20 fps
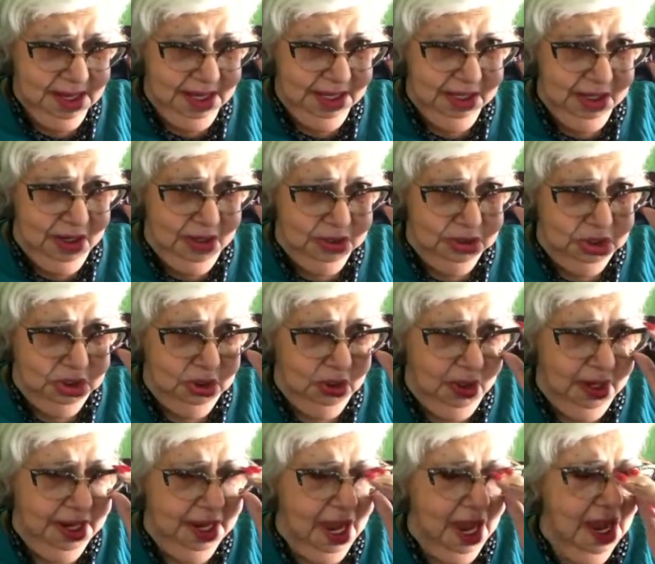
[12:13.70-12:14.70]
Hello,
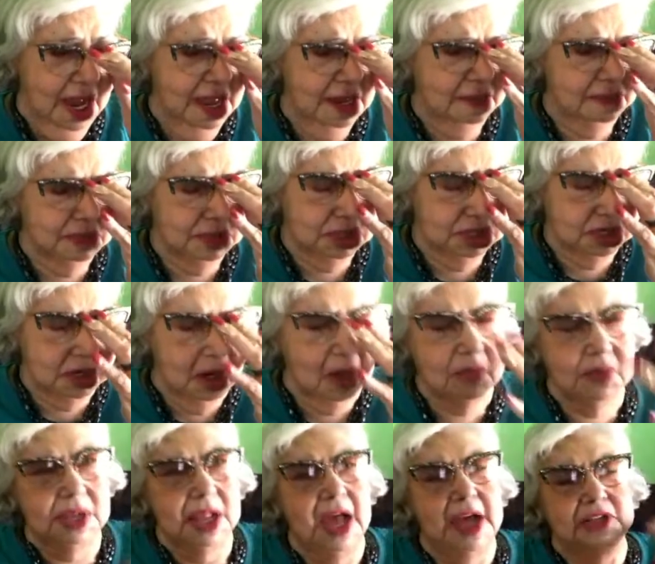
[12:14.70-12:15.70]
Joy. I am
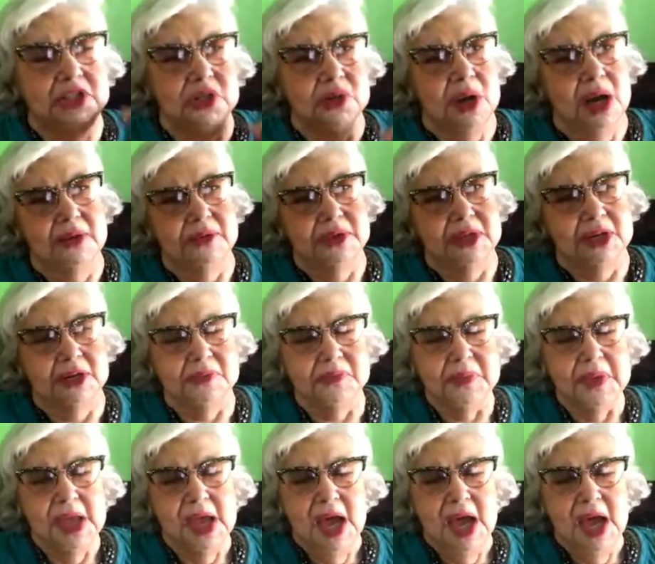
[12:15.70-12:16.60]
so glad you're out there.